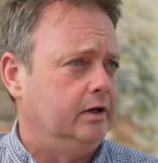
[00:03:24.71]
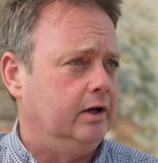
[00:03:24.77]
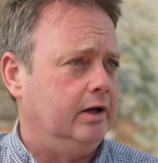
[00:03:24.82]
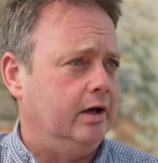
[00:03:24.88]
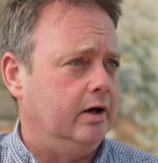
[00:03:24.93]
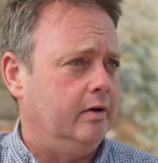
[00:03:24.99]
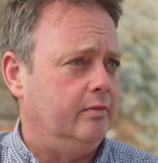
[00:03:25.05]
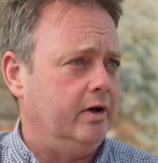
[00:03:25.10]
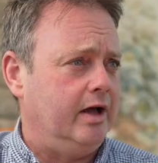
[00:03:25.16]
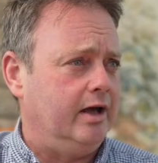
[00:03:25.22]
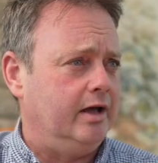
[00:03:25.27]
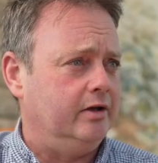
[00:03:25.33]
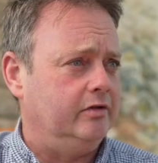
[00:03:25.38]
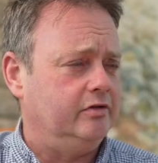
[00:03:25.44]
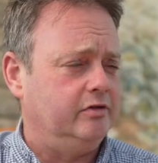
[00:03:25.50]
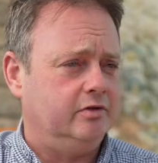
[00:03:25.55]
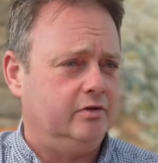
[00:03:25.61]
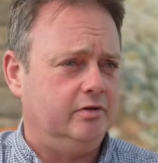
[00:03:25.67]

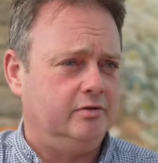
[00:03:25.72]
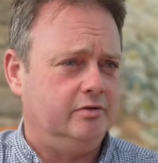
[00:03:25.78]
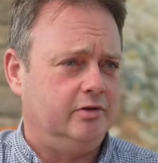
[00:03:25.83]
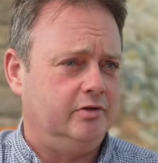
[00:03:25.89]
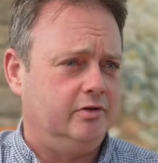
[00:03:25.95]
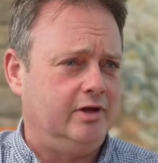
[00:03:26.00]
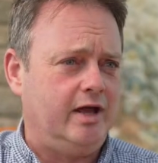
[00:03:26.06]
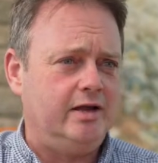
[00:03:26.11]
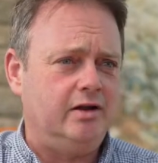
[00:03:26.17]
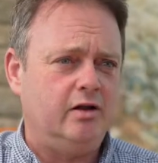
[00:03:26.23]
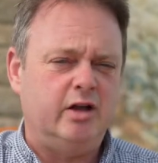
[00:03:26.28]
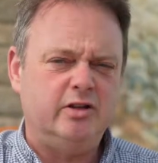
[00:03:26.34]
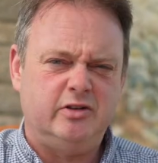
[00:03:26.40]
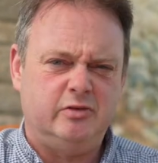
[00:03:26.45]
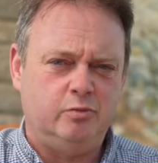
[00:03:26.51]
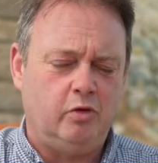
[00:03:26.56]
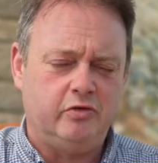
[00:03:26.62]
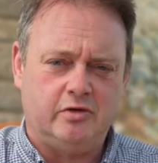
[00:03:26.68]
And the A9
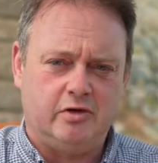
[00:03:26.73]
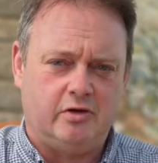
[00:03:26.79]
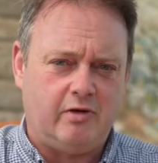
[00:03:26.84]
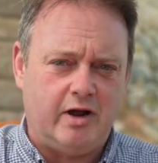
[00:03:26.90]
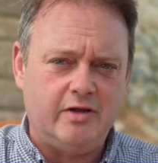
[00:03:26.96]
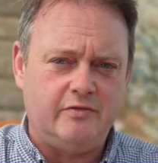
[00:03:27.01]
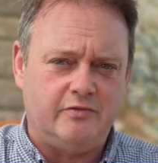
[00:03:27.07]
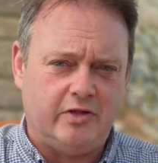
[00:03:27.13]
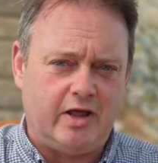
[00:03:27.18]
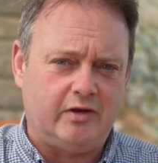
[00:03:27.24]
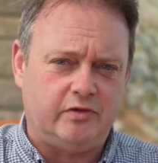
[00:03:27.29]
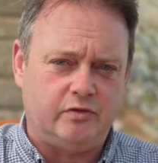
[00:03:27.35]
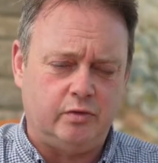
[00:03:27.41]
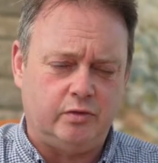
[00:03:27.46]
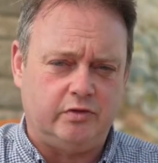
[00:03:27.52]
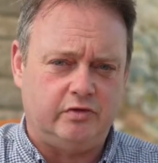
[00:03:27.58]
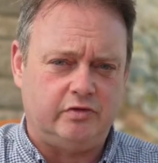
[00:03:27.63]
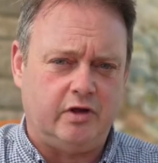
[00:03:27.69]
just wasn't great for that
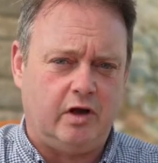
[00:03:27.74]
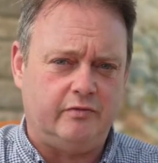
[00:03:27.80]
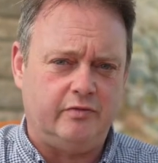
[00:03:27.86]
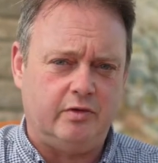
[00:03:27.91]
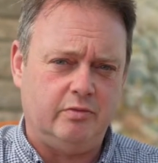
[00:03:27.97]
sort of stuff.